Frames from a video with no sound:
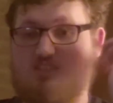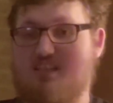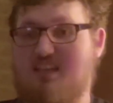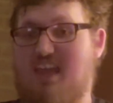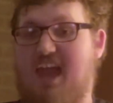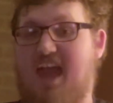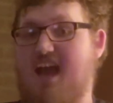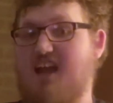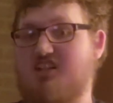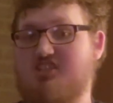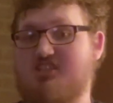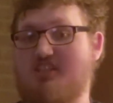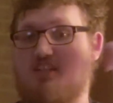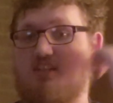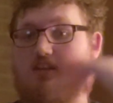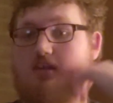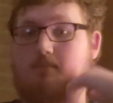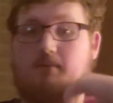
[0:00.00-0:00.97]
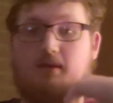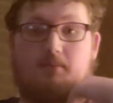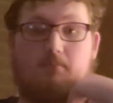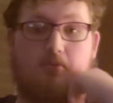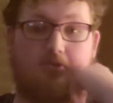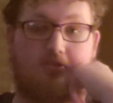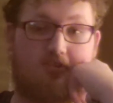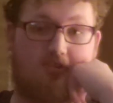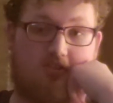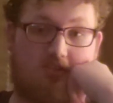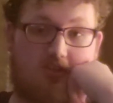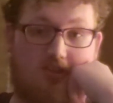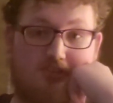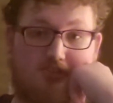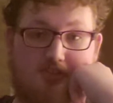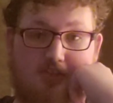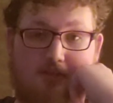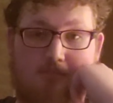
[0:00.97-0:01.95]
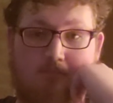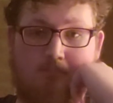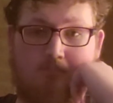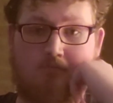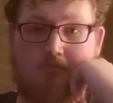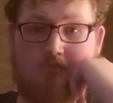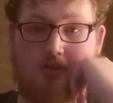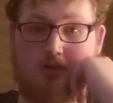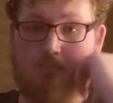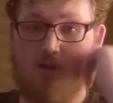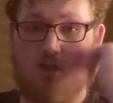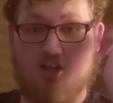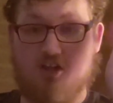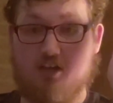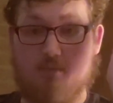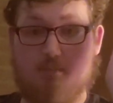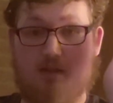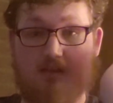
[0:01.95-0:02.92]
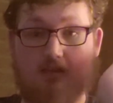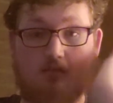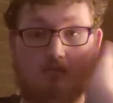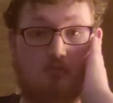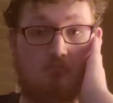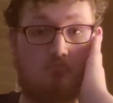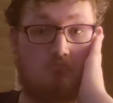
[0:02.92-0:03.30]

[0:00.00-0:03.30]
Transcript: to cash in on people's nostalgia, you're probably going to make,